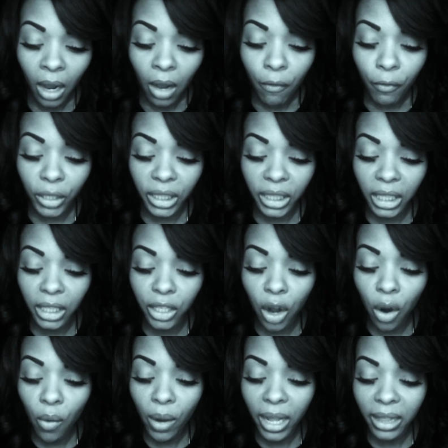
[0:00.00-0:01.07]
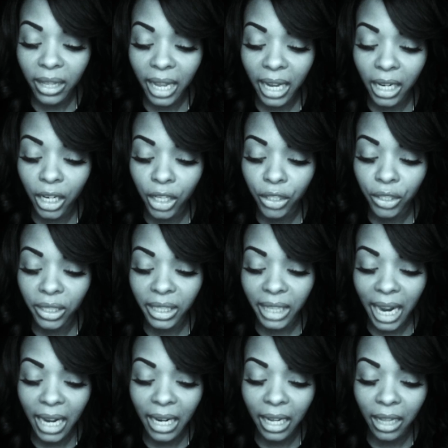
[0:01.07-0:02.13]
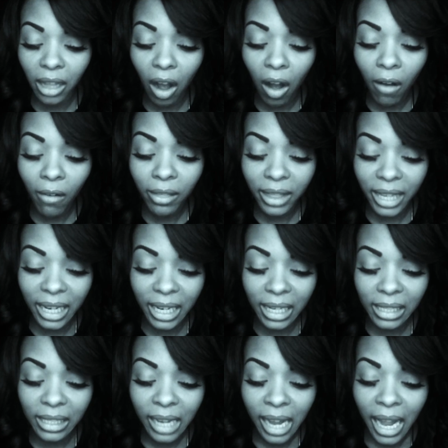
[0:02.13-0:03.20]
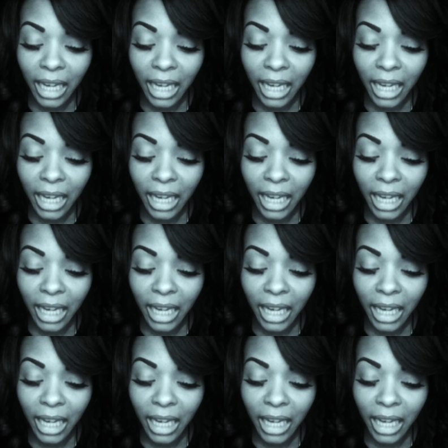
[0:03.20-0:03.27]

For she knoweth and understandeth all things,